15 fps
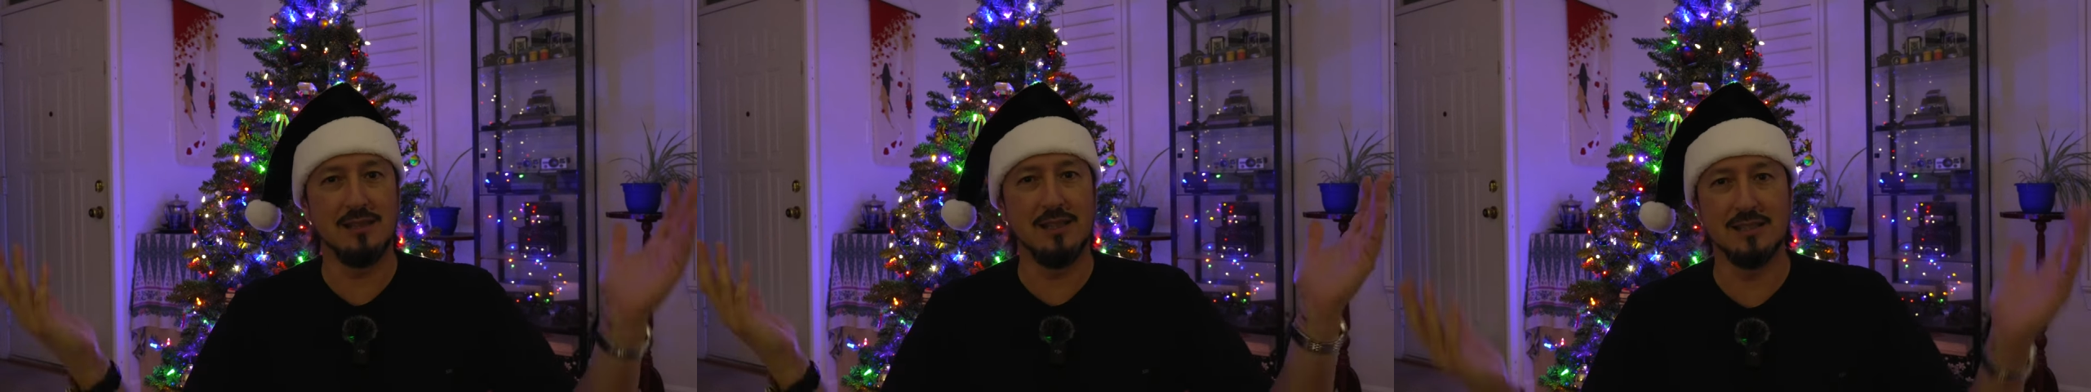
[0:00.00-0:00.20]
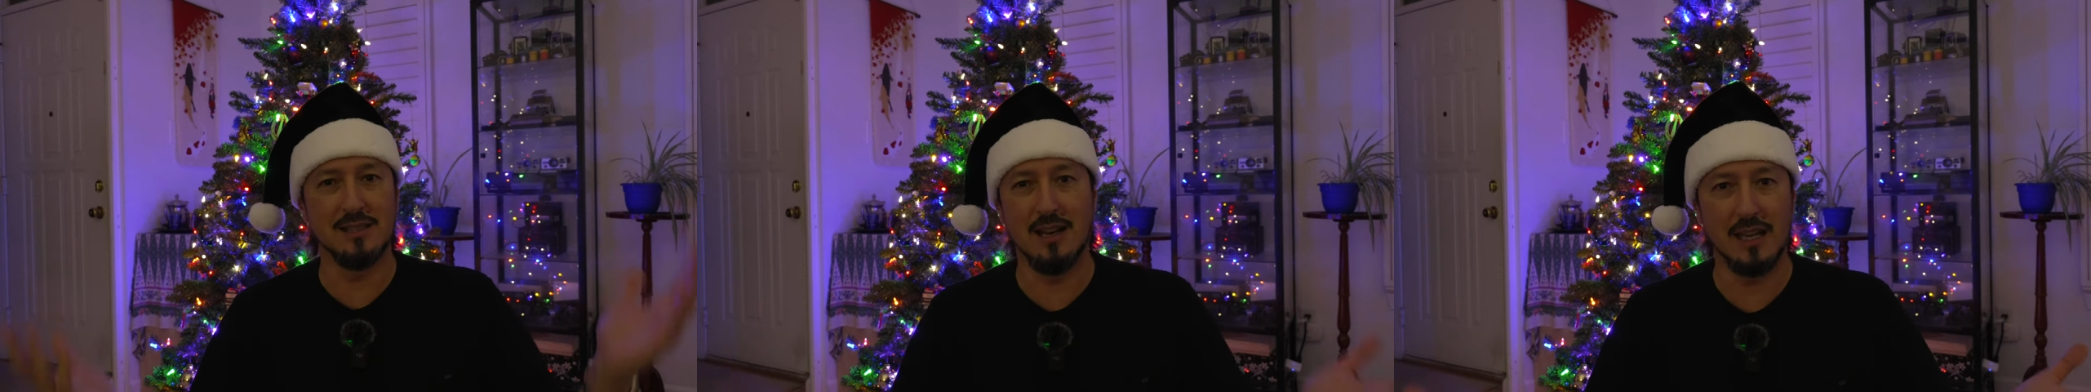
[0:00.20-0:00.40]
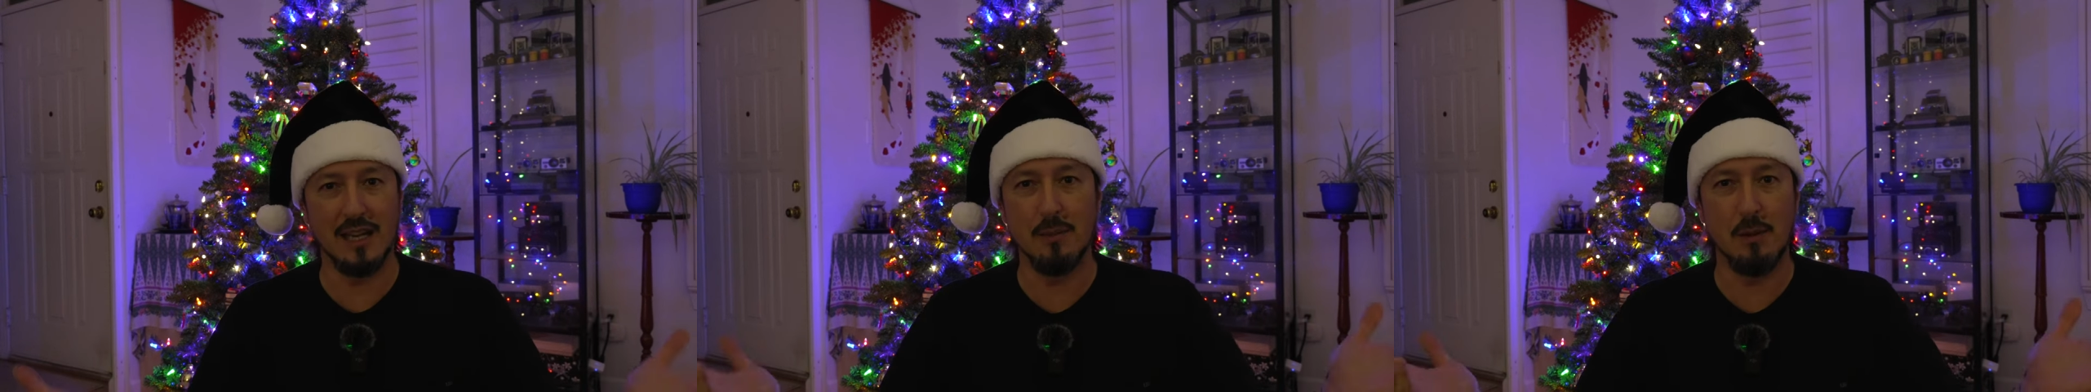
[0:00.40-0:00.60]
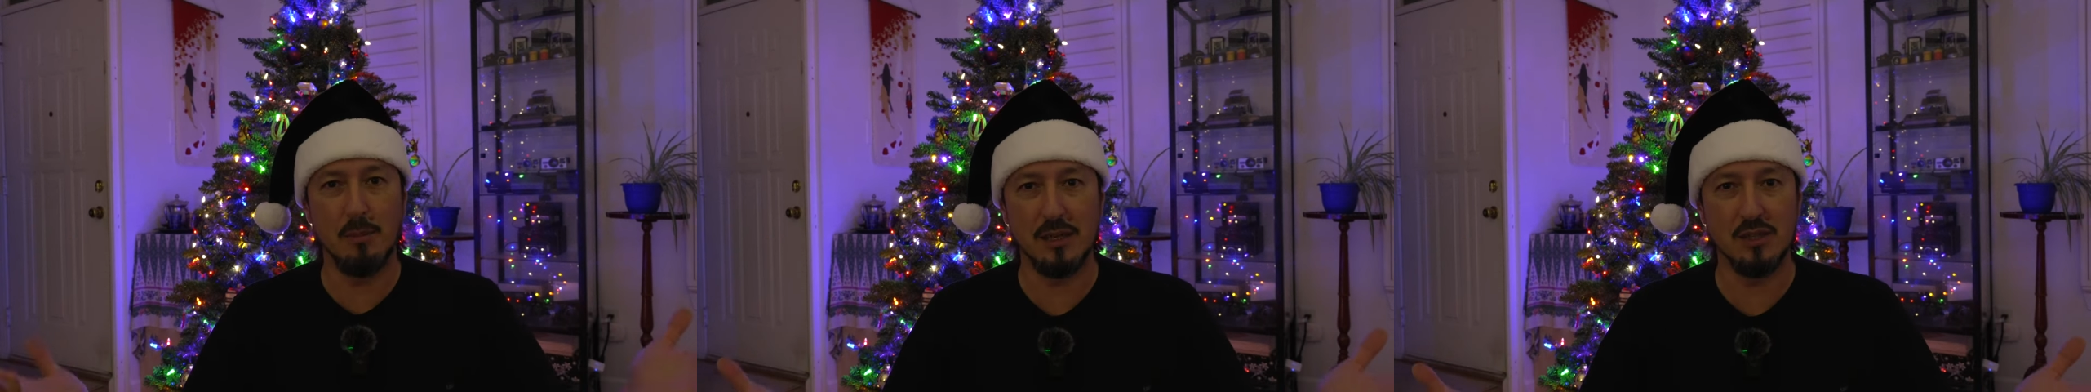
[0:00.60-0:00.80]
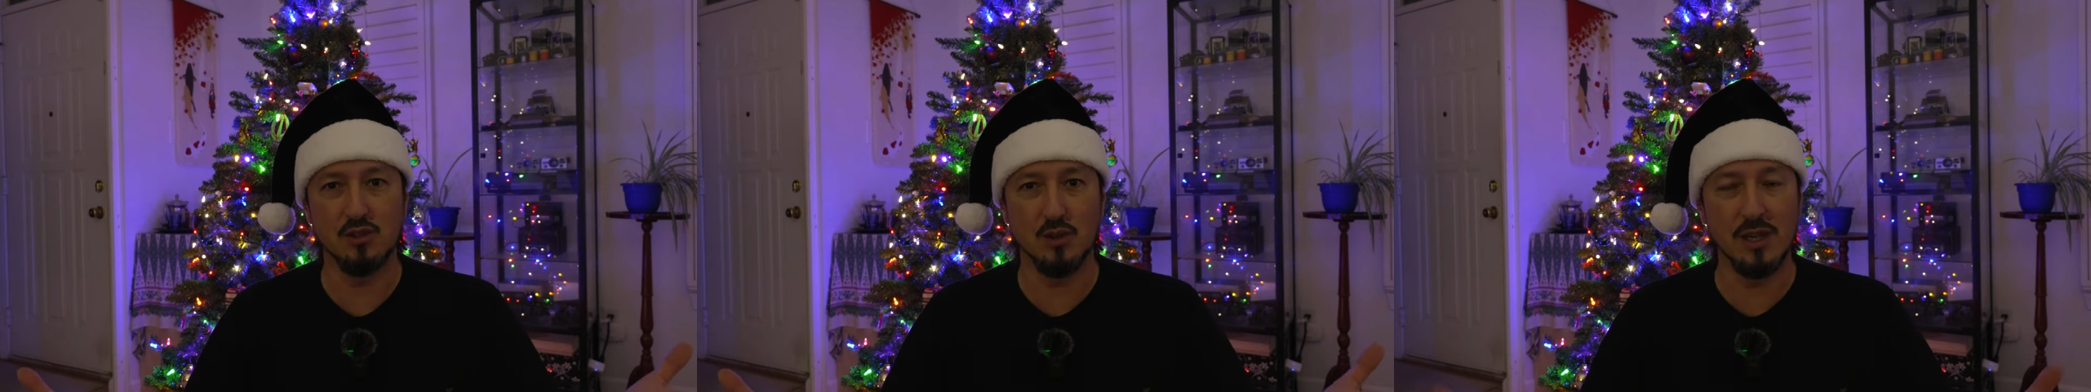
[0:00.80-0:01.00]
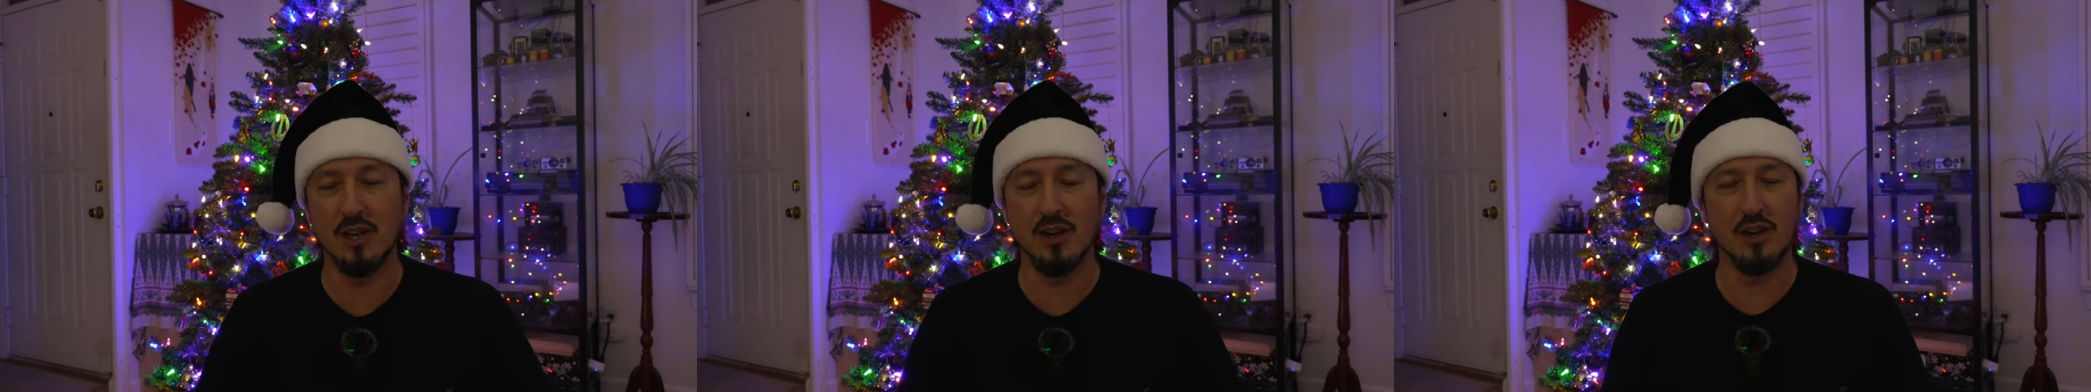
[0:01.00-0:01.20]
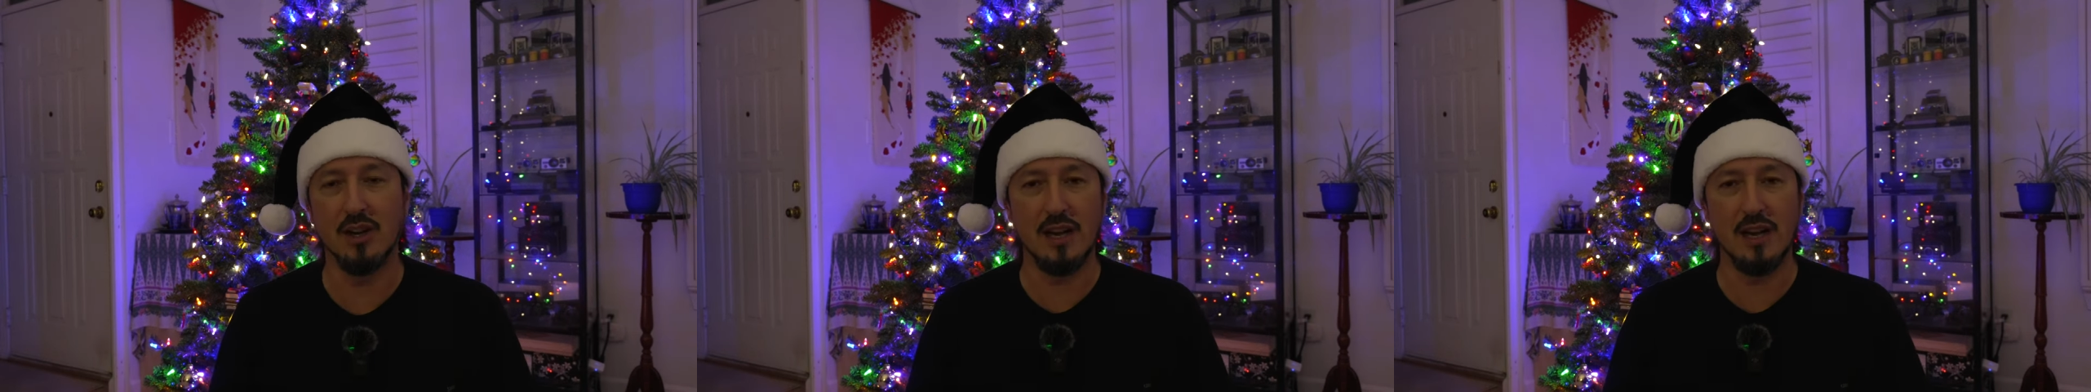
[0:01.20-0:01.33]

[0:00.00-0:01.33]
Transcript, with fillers: it's not like I'm a big drinker